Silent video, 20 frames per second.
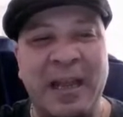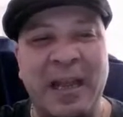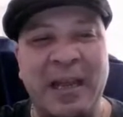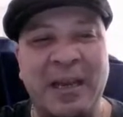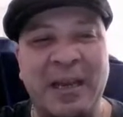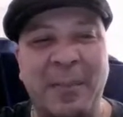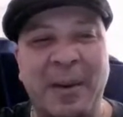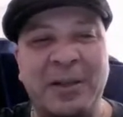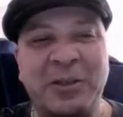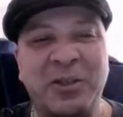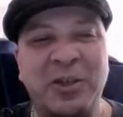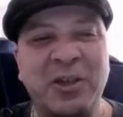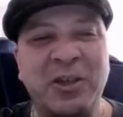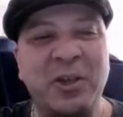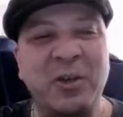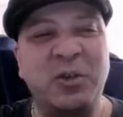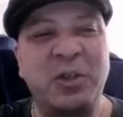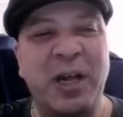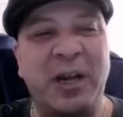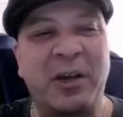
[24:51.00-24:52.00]
And make sure
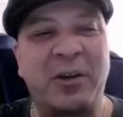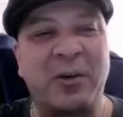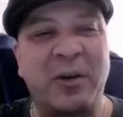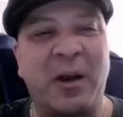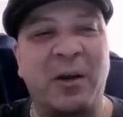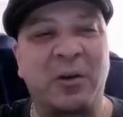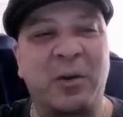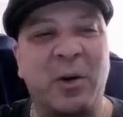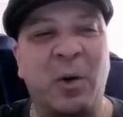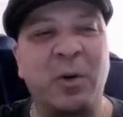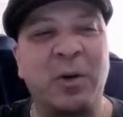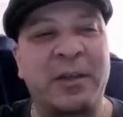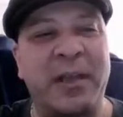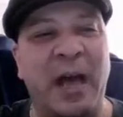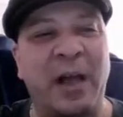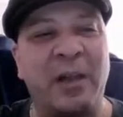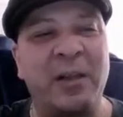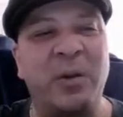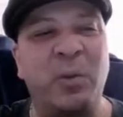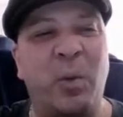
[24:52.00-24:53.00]
you check her out. Go to
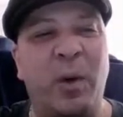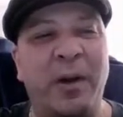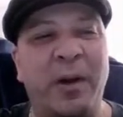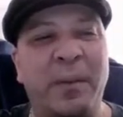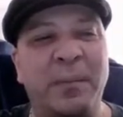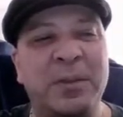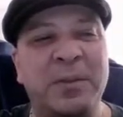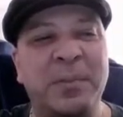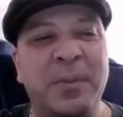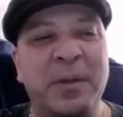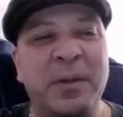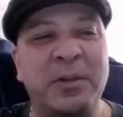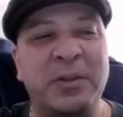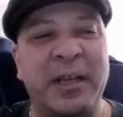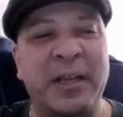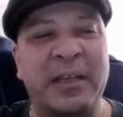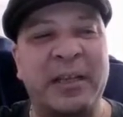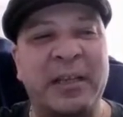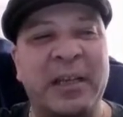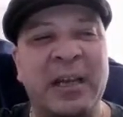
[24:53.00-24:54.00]
Kelly Williams
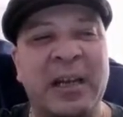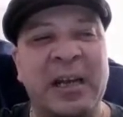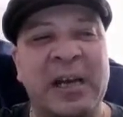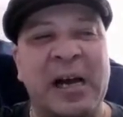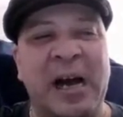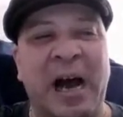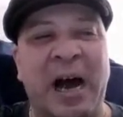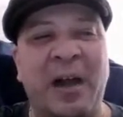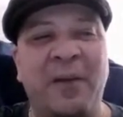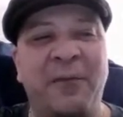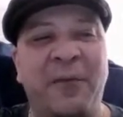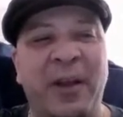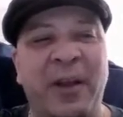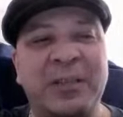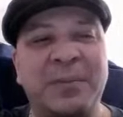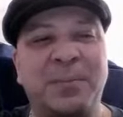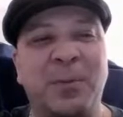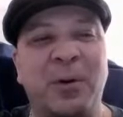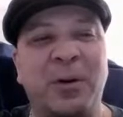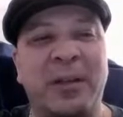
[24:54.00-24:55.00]
Music on
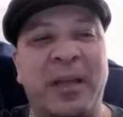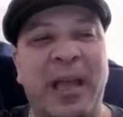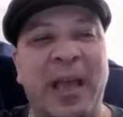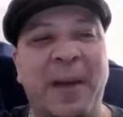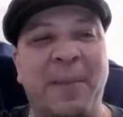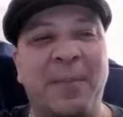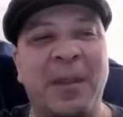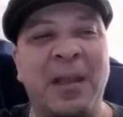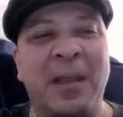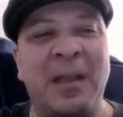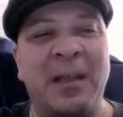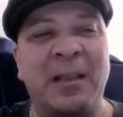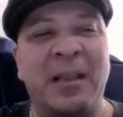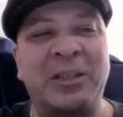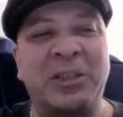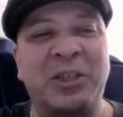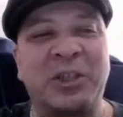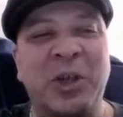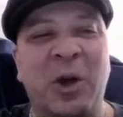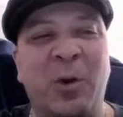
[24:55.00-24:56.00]
Facebook, and
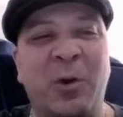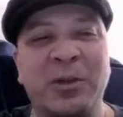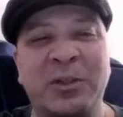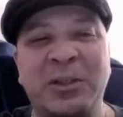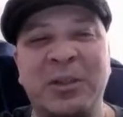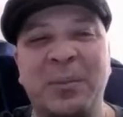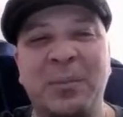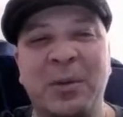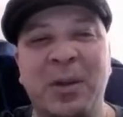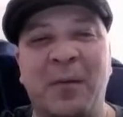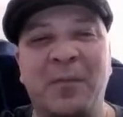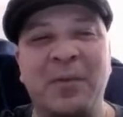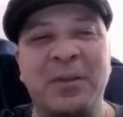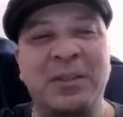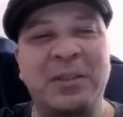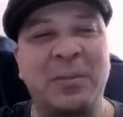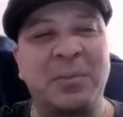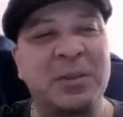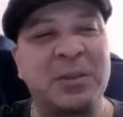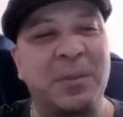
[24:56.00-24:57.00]
let's show her some love and
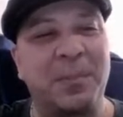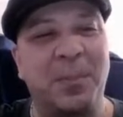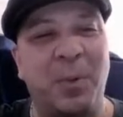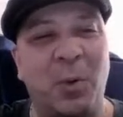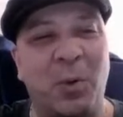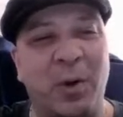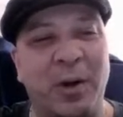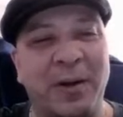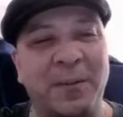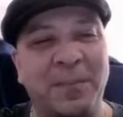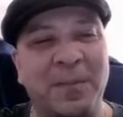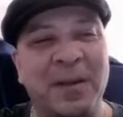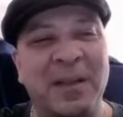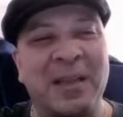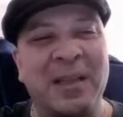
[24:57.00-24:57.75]
some support.